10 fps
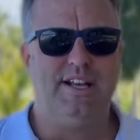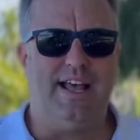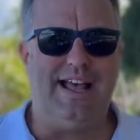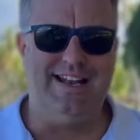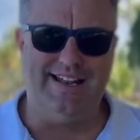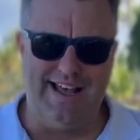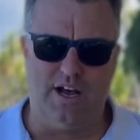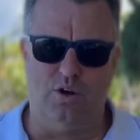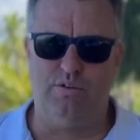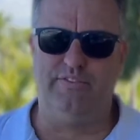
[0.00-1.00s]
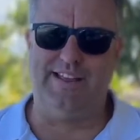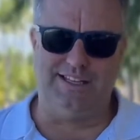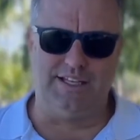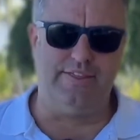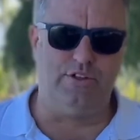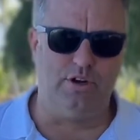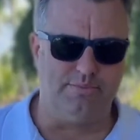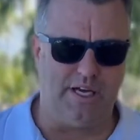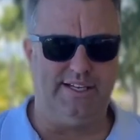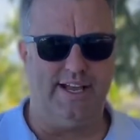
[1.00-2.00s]
and now they lend their
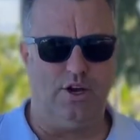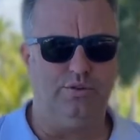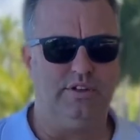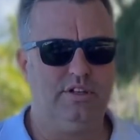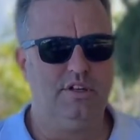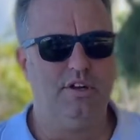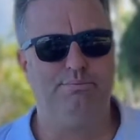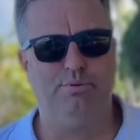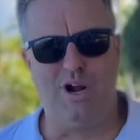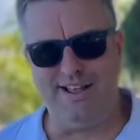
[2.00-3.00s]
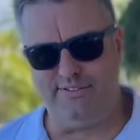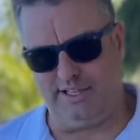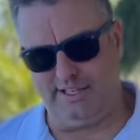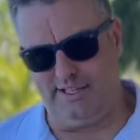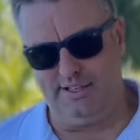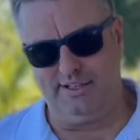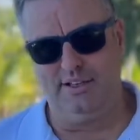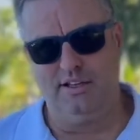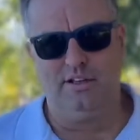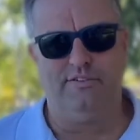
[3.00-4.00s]
money out privately
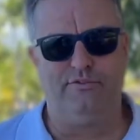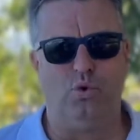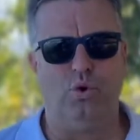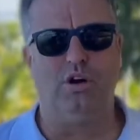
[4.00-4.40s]
for